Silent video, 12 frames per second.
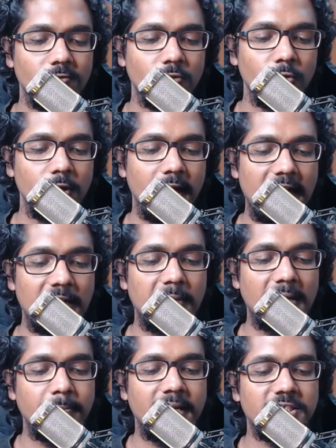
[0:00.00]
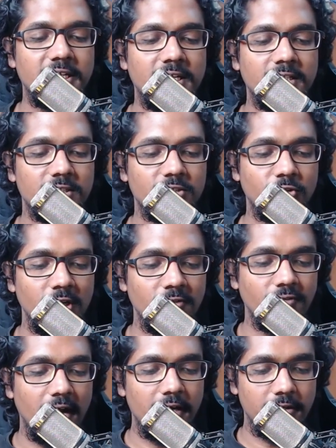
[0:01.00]
food and by maintaining the three
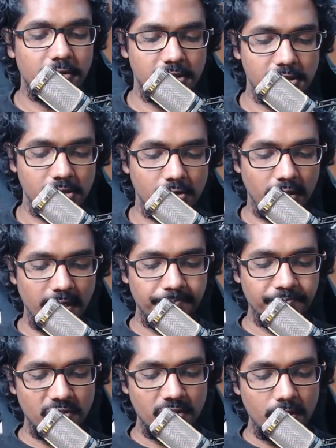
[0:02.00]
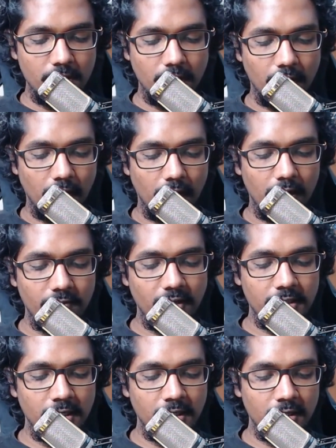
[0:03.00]
fires. Okay?
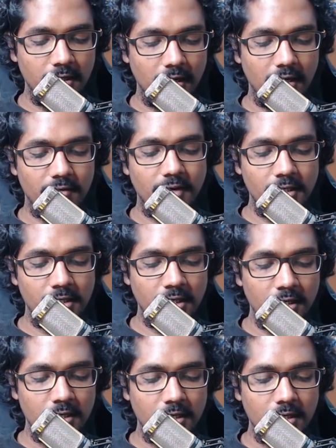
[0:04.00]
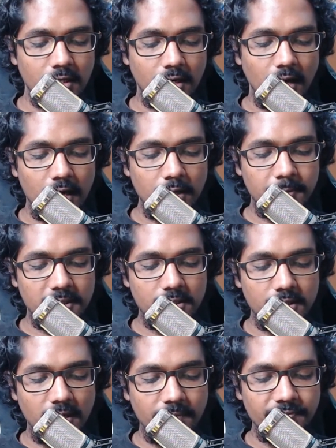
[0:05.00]
Ahavanya, Ahavanya,
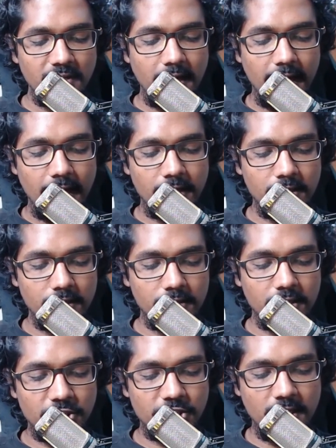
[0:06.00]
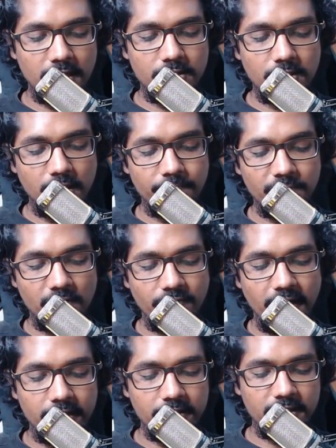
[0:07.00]
Garhapatya and Dakshinatya, the
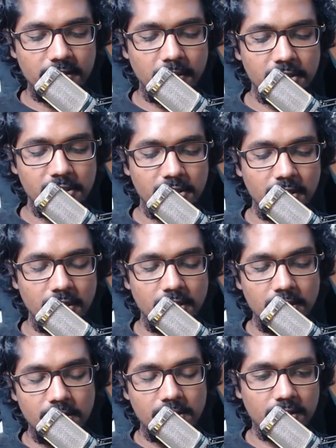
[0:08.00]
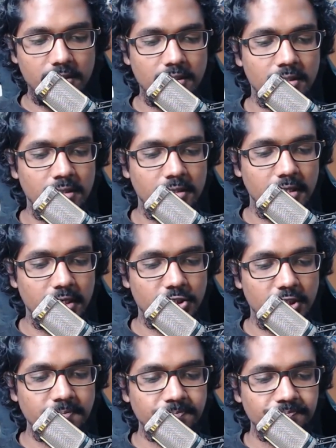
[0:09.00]
fire that burns in a southern
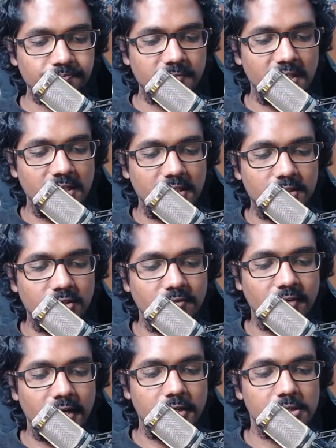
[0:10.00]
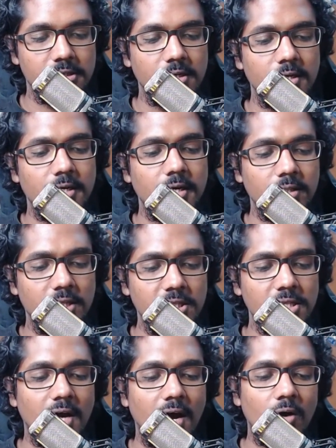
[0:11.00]
direction. These are the three fires.
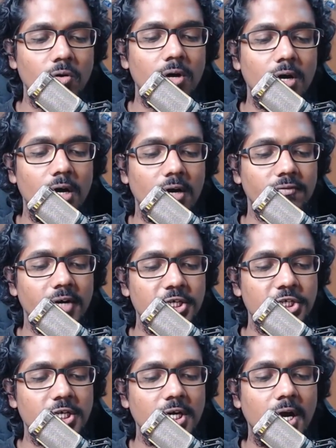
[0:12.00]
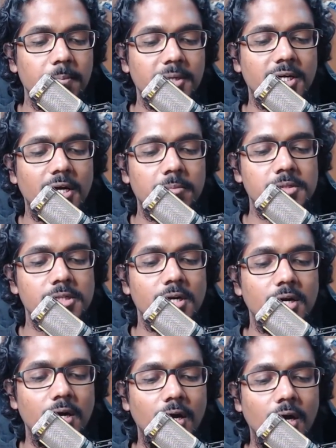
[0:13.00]
This is how a Vaishya becomes
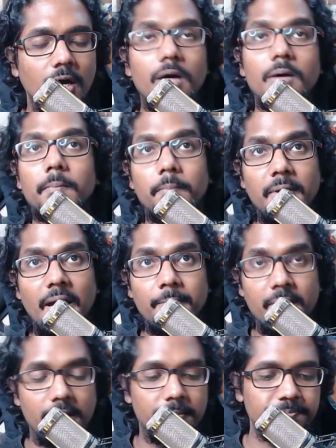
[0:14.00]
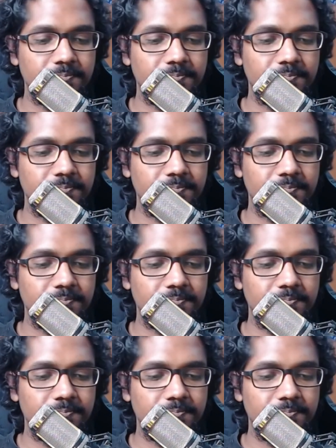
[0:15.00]
a Brahmana.